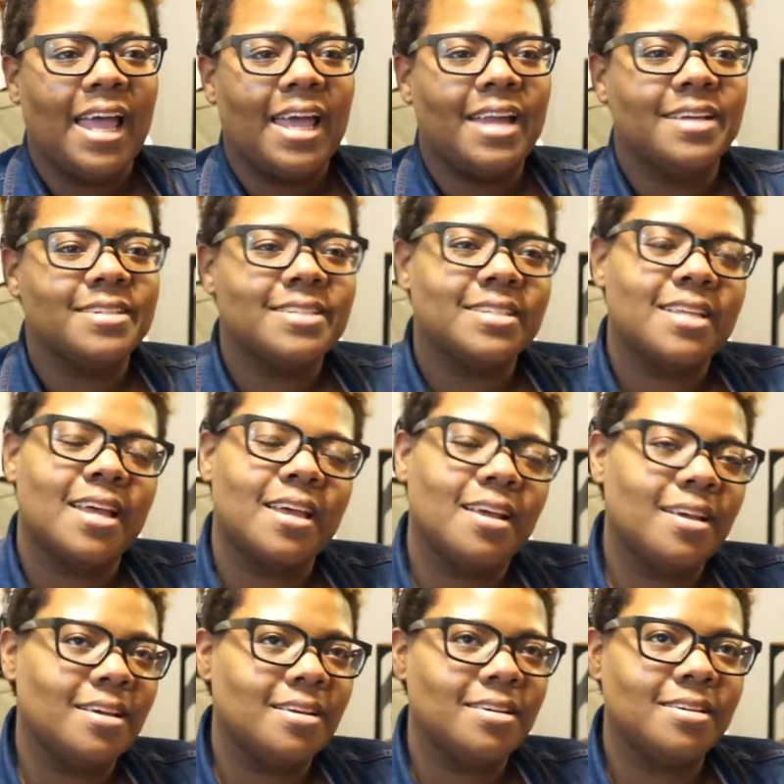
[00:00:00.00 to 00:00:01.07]
And I'm just like,
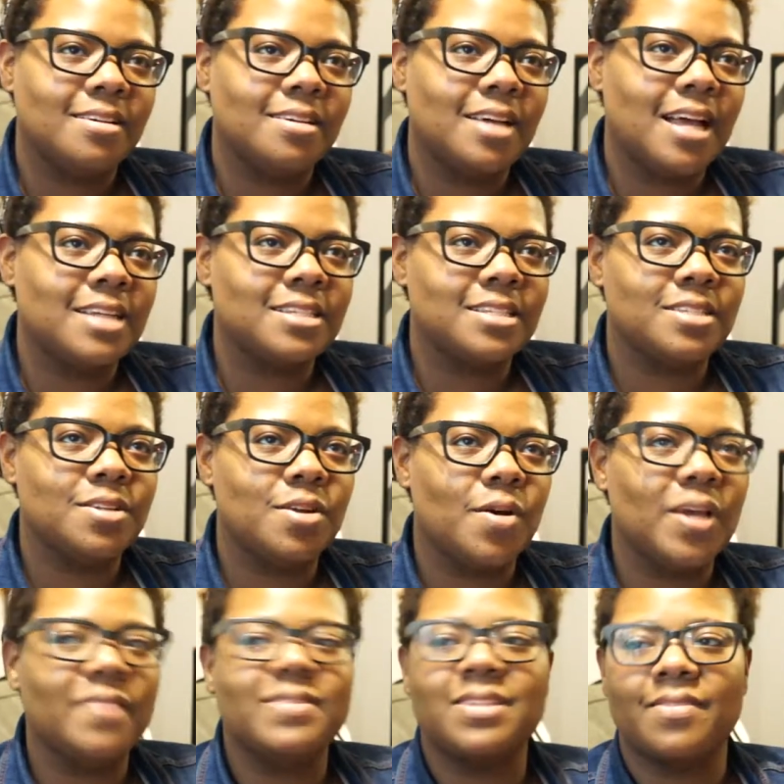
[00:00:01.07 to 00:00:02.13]
oh, I just, you
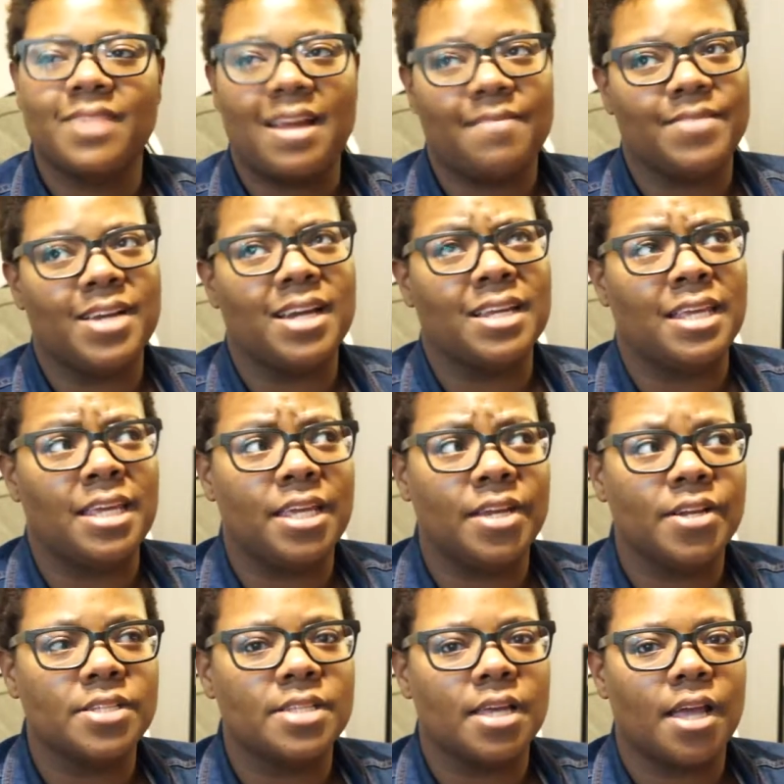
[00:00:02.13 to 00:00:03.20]
know, even stuff that I've done
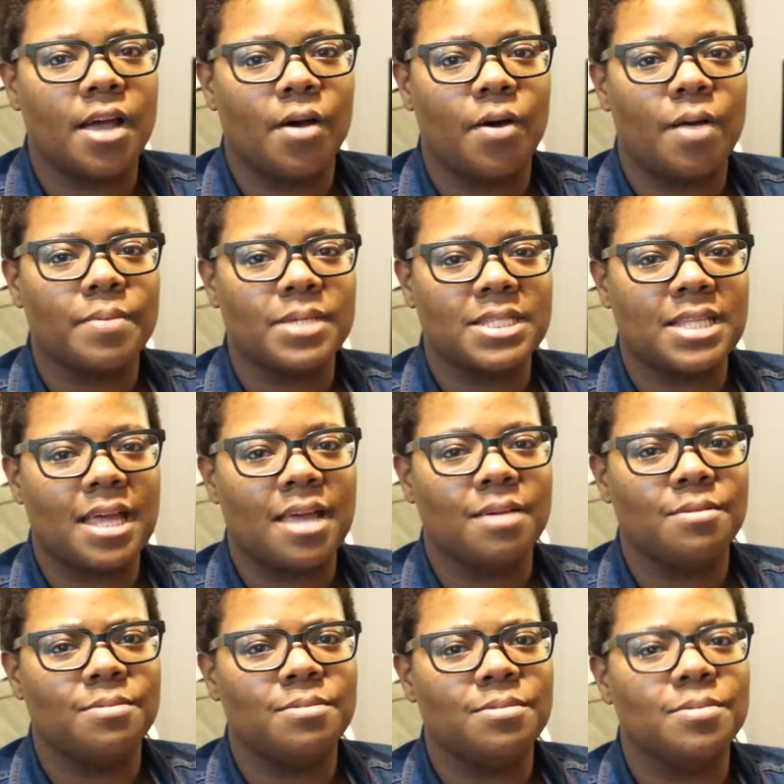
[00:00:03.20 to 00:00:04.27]
years ago, I'm just
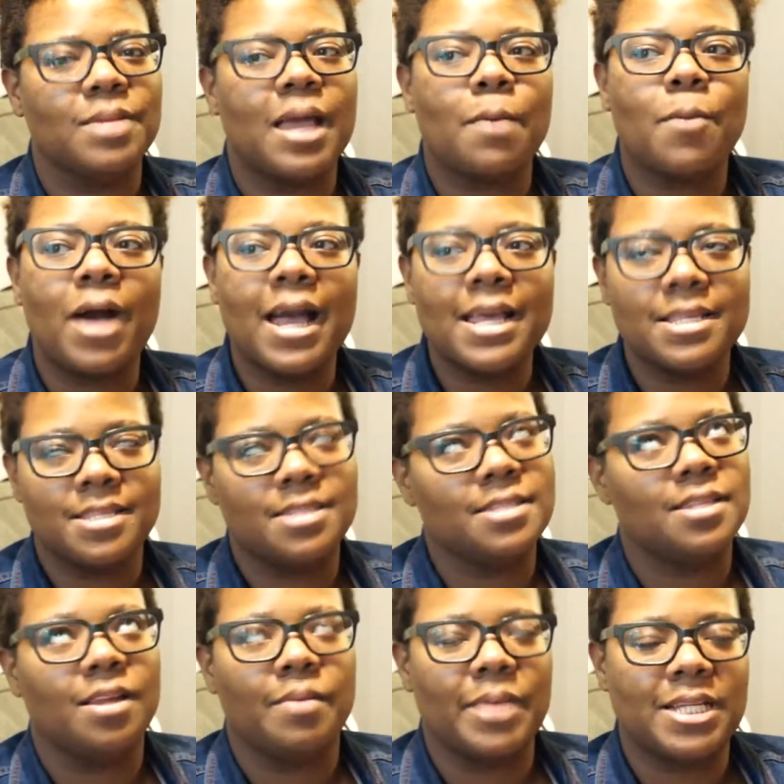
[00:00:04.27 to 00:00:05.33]
like, ooh, like, why is this
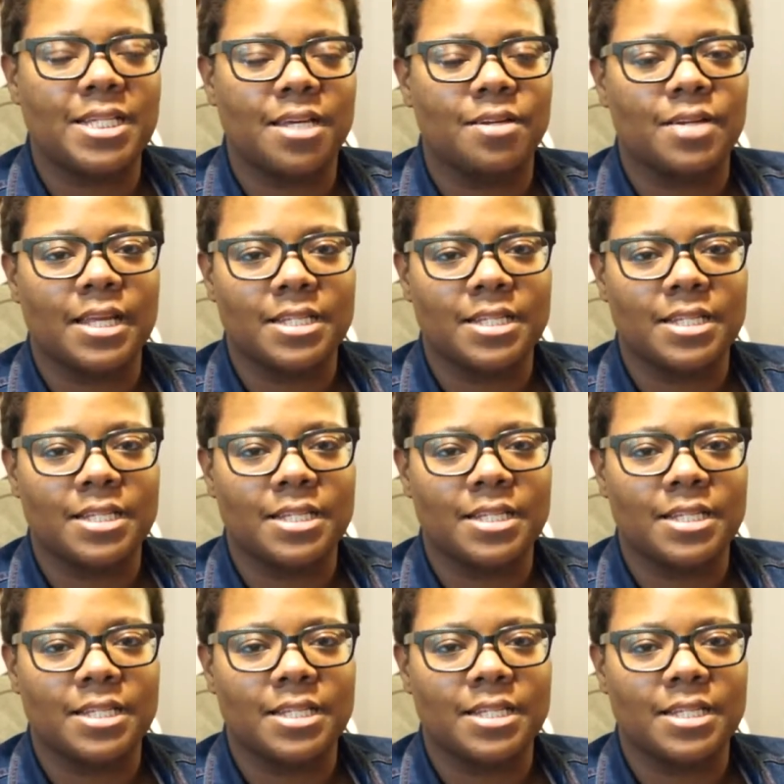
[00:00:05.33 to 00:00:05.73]
still on my channel?